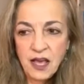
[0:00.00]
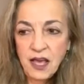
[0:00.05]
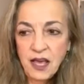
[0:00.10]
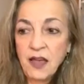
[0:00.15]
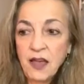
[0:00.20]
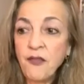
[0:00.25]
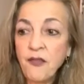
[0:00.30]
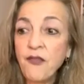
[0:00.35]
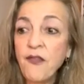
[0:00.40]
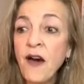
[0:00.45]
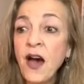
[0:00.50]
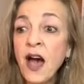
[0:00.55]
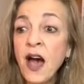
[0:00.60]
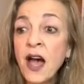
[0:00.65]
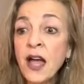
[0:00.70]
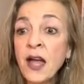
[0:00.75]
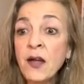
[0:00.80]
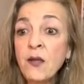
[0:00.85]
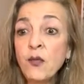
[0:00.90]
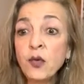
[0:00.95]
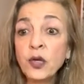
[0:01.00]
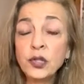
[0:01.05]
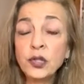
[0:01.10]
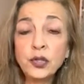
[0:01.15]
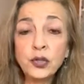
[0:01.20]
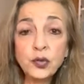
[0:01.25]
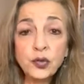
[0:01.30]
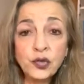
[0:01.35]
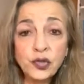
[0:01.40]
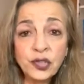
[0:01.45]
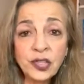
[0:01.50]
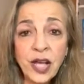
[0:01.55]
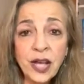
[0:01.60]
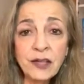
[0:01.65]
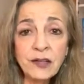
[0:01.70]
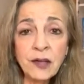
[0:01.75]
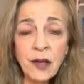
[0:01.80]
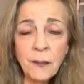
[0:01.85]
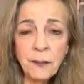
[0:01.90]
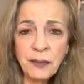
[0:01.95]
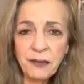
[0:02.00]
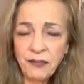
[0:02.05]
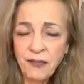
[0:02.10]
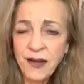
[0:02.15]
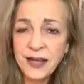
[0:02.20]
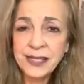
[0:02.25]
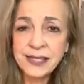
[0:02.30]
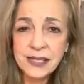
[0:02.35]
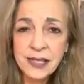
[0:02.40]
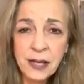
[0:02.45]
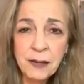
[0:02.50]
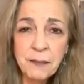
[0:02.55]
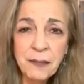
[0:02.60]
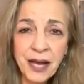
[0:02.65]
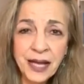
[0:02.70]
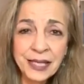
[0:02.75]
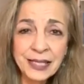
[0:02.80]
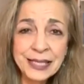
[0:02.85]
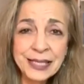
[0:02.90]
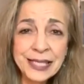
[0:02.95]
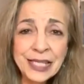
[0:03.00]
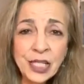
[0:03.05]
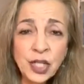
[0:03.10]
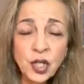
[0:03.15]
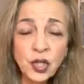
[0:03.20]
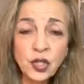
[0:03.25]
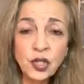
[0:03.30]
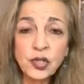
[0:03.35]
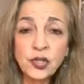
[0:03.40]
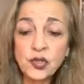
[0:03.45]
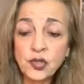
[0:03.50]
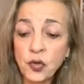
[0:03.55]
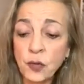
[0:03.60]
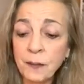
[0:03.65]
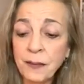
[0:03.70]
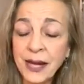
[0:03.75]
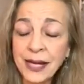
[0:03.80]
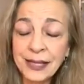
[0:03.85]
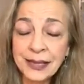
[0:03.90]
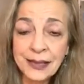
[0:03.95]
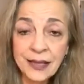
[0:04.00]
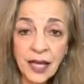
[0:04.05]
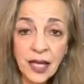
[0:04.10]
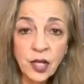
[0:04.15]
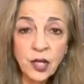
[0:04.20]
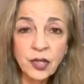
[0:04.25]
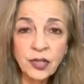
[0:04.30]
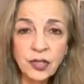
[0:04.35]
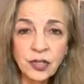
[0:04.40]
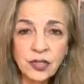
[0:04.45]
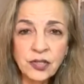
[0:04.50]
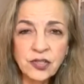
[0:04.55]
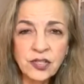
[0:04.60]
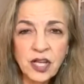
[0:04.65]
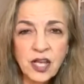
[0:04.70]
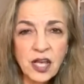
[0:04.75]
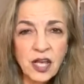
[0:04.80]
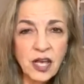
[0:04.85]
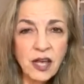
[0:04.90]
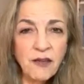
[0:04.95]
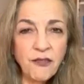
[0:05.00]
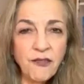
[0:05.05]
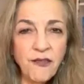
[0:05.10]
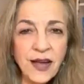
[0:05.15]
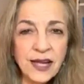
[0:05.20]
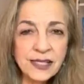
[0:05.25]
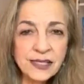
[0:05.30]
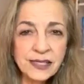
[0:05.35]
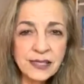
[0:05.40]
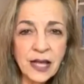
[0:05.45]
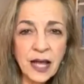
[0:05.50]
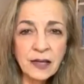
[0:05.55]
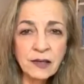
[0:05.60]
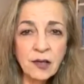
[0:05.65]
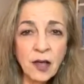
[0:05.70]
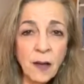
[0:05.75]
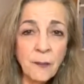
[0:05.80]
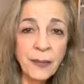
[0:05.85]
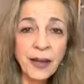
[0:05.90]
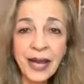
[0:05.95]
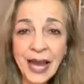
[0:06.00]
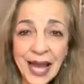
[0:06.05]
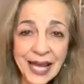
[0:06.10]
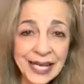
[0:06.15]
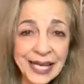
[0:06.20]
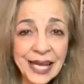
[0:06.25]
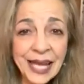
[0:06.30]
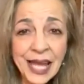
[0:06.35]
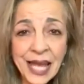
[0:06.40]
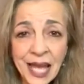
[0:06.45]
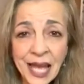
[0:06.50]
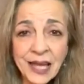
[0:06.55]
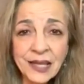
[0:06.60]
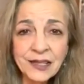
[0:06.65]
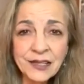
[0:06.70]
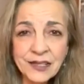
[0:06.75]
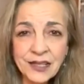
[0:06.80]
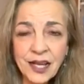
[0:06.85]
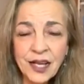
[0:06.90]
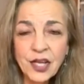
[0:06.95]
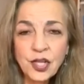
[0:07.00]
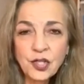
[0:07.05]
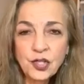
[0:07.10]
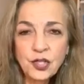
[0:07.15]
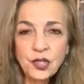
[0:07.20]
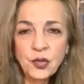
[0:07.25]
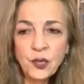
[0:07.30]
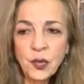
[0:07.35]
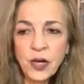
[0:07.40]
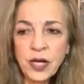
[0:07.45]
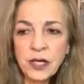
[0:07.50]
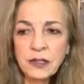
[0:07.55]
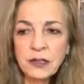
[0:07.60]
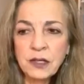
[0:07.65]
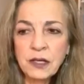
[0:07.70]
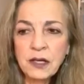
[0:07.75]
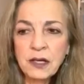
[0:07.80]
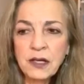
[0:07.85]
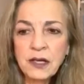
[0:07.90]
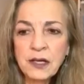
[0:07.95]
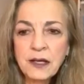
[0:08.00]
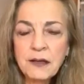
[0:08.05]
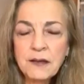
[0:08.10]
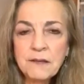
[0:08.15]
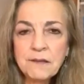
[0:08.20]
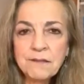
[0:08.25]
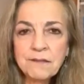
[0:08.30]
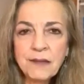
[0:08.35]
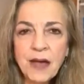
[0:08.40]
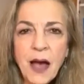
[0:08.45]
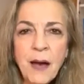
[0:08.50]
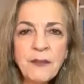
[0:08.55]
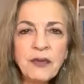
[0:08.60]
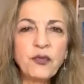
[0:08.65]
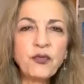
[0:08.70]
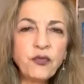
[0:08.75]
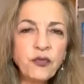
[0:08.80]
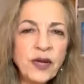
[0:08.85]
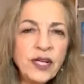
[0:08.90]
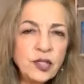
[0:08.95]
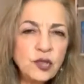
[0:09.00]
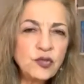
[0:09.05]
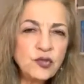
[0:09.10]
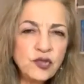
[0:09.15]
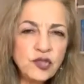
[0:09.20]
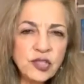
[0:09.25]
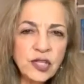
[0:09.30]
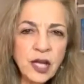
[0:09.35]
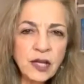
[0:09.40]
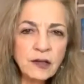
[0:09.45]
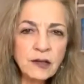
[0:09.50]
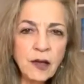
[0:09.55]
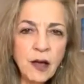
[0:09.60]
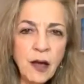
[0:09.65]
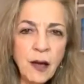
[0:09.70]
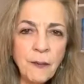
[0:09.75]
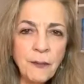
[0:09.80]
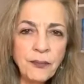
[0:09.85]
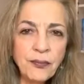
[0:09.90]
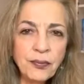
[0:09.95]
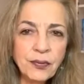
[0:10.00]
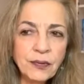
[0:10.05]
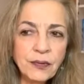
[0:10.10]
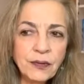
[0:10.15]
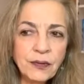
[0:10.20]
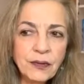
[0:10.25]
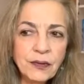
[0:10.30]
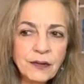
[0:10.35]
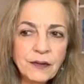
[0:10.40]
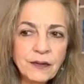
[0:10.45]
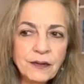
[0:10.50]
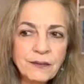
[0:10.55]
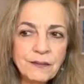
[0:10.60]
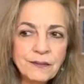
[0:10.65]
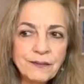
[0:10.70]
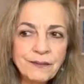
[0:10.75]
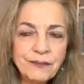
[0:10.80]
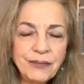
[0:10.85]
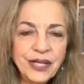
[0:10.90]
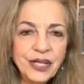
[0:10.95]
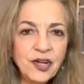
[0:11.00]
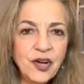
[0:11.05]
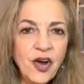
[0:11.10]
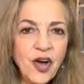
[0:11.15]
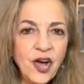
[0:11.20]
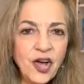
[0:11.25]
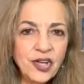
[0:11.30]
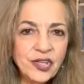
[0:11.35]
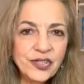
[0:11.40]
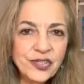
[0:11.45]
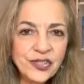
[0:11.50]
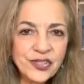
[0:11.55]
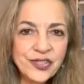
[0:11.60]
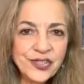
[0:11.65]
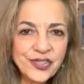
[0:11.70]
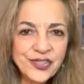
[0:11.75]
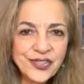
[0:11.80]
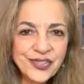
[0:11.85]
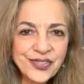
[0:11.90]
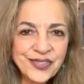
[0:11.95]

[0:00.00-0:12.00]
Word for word: If I were to stand up, if I say my knee hurts or my leg hurts, if I stand up and I can't do it, I'm afraid to stand up because.